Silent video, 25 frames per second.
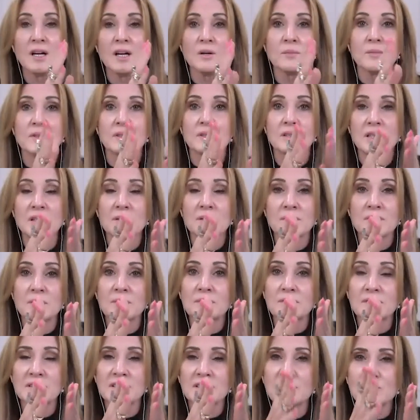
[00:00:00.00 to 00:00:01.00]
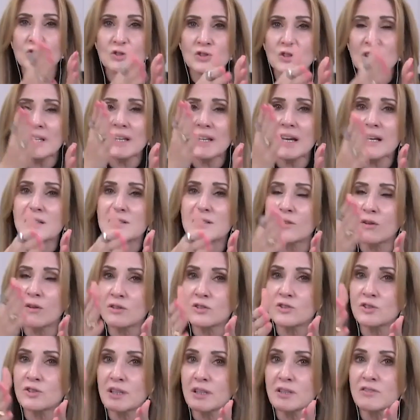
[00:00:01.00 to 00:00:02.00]
but the, the decades long
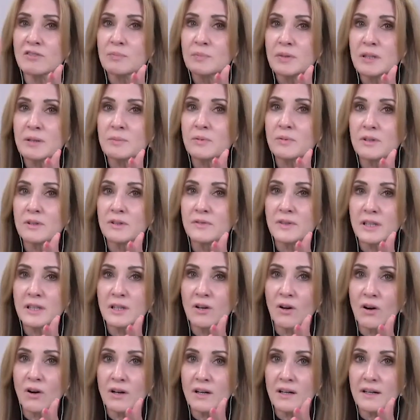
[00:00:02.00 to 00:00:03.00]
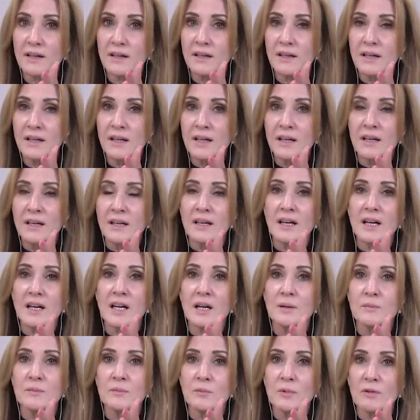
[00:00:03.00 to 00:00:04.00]
trend of people living longer,
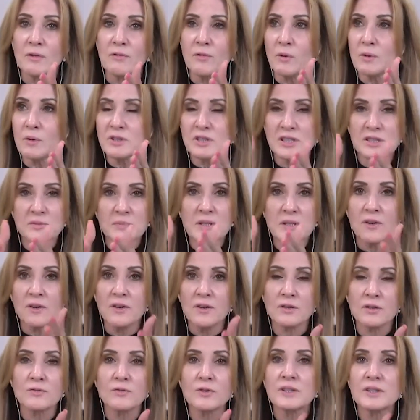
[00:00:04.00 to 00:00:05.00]
um, which has been going on for